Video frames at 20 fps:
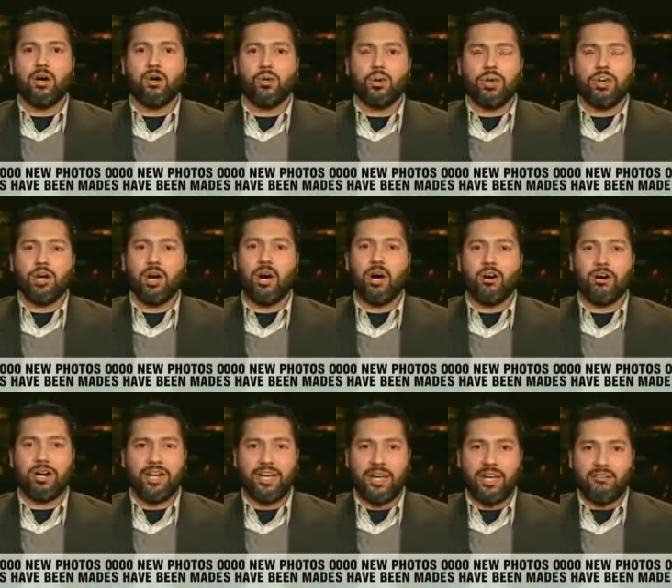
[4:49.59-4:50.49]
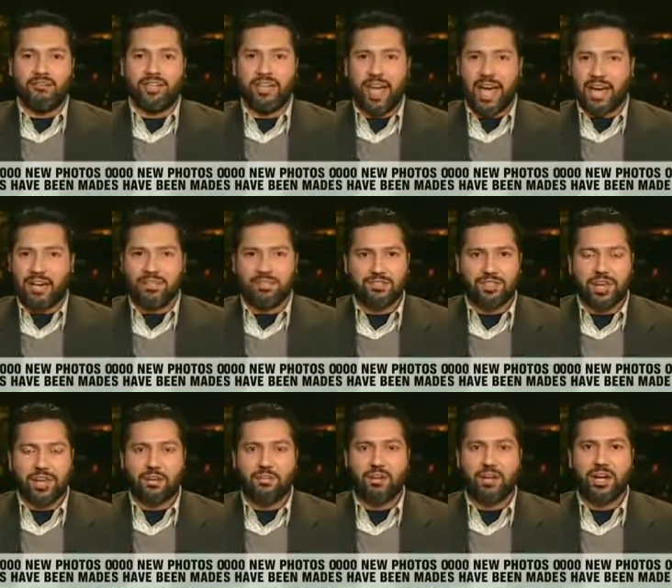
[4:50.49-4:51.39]
We are in
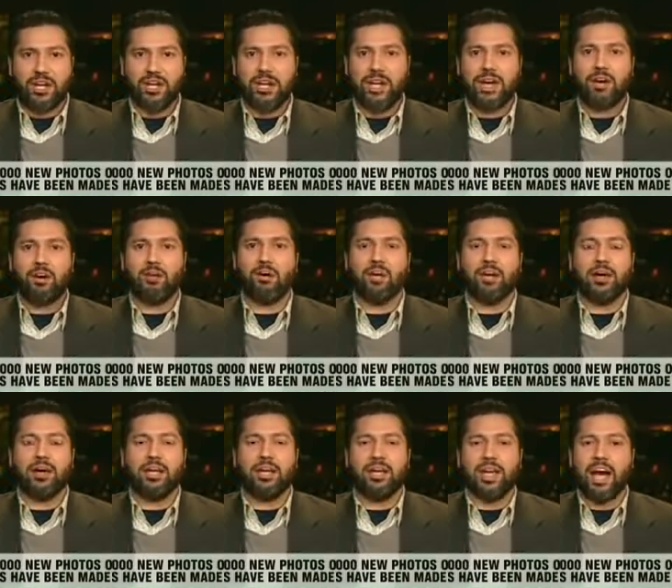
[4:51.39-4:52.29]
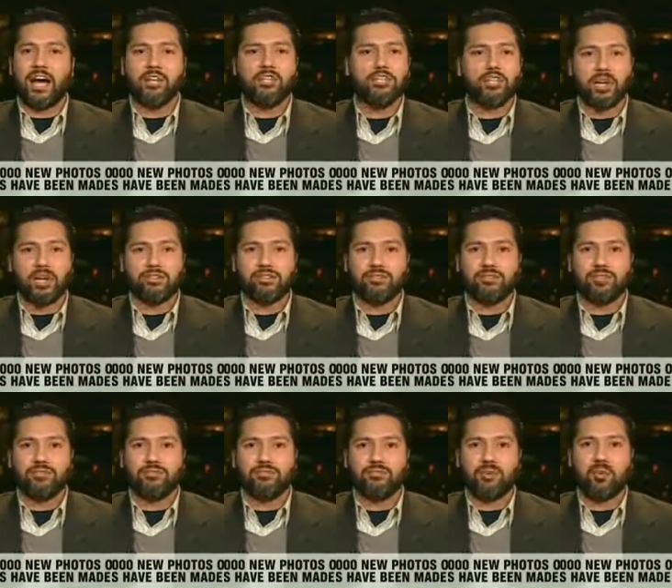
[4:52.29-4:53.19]
Afghanistan right now, not
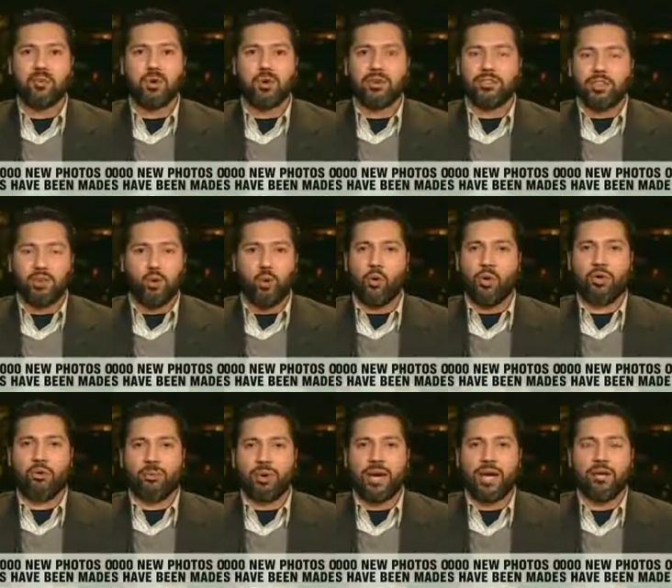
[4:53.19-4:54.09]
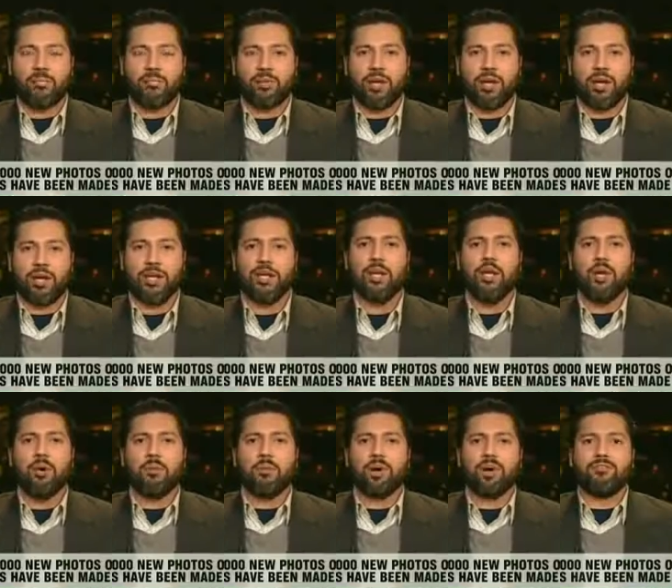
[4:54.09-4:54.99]
just for the oil pipeline,
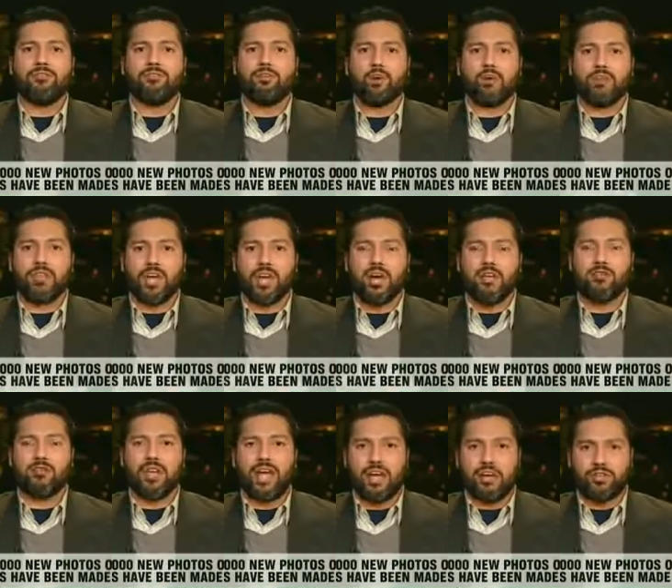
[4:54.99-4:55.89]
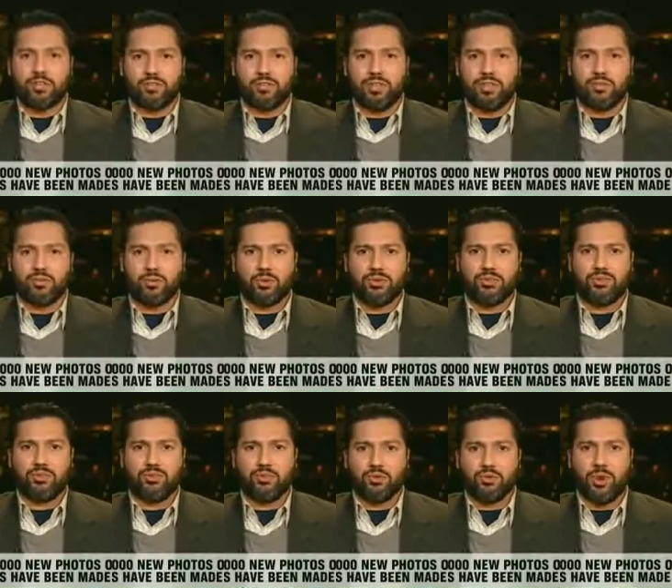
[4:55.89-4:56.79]
but for the other natural
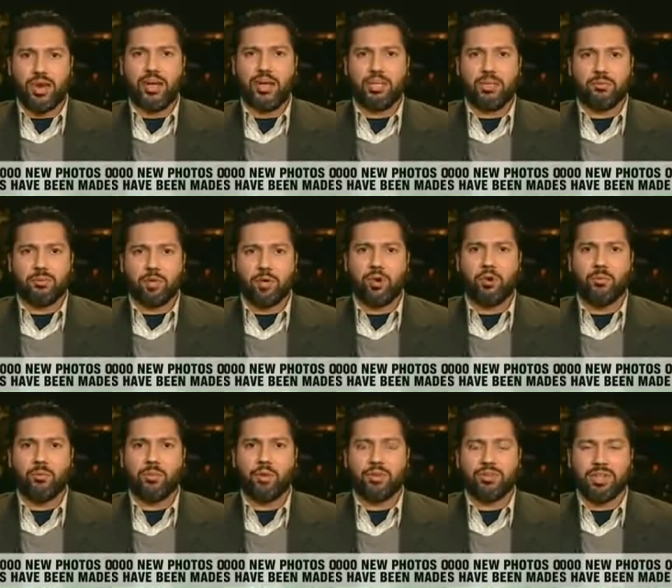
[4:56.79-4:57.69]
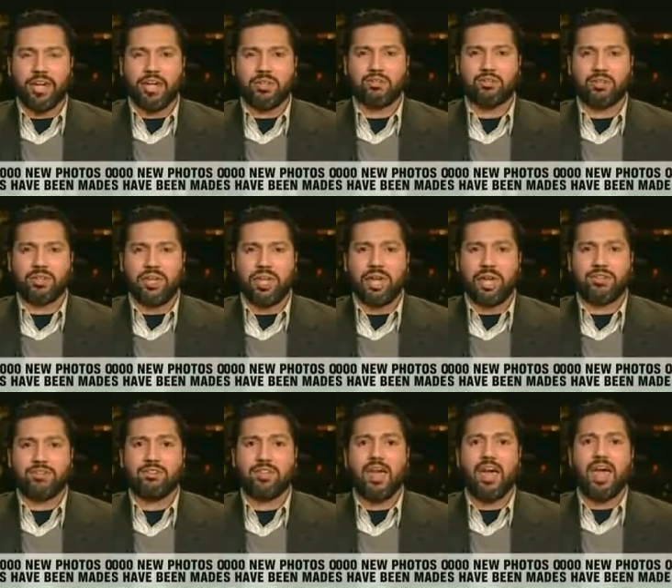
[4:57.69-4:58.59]
resources, uranium, cobalt, natural
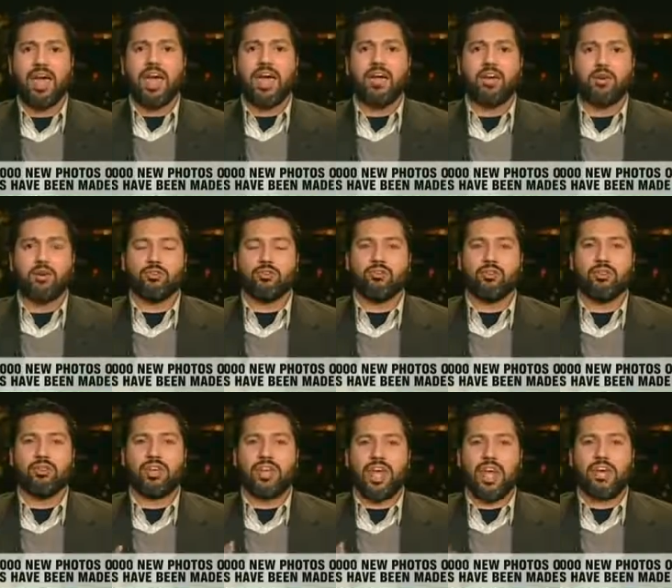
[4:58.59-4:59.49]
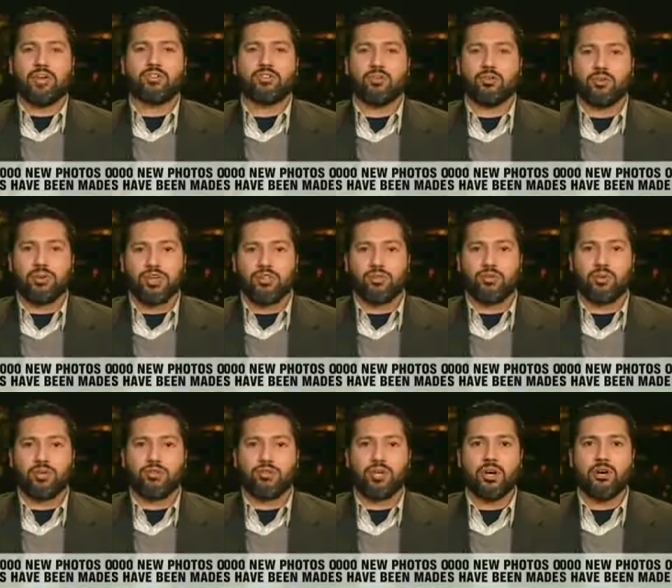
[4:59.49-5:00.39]
gas, and also the natural
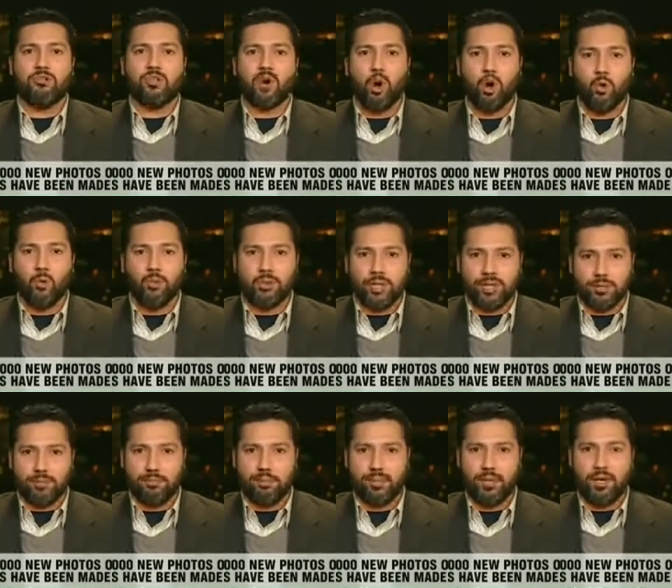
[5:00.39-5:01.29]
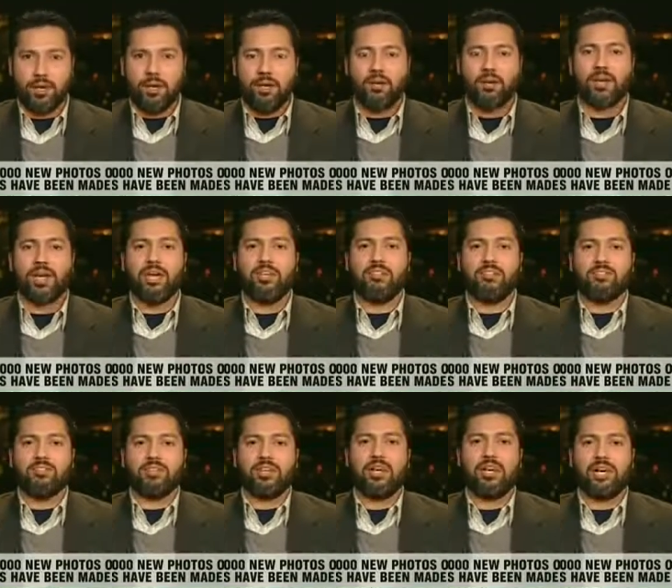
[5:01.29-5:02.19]
resource of opium. Okay, the
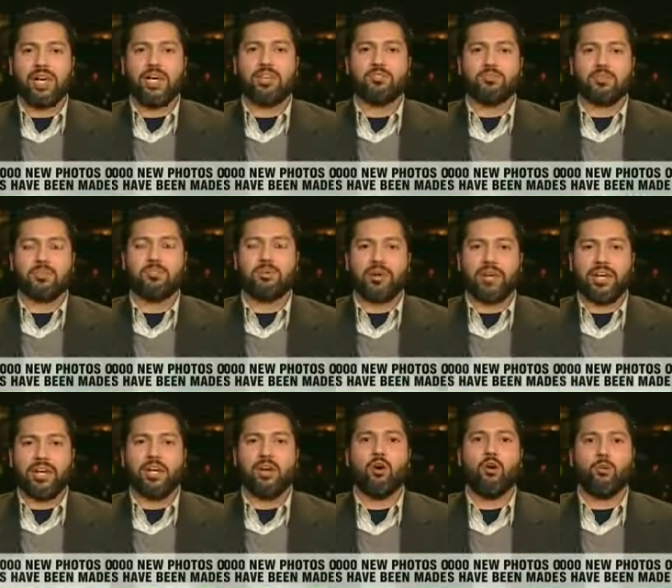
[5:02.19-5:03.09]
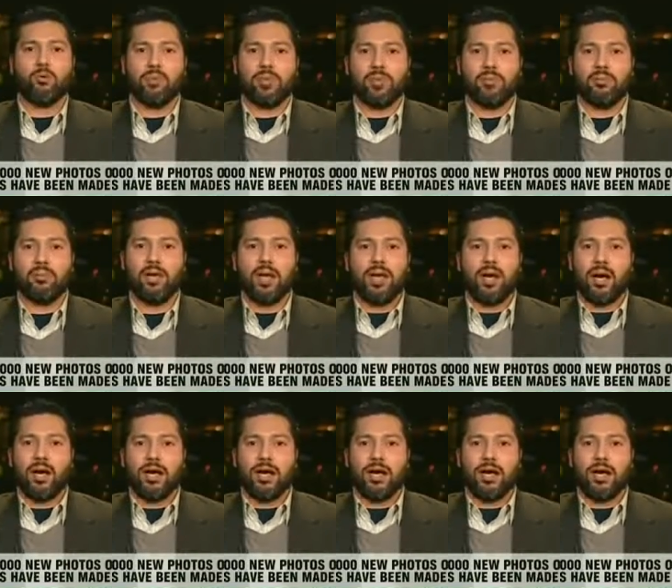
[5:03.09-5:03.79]
CIA has been bringing opium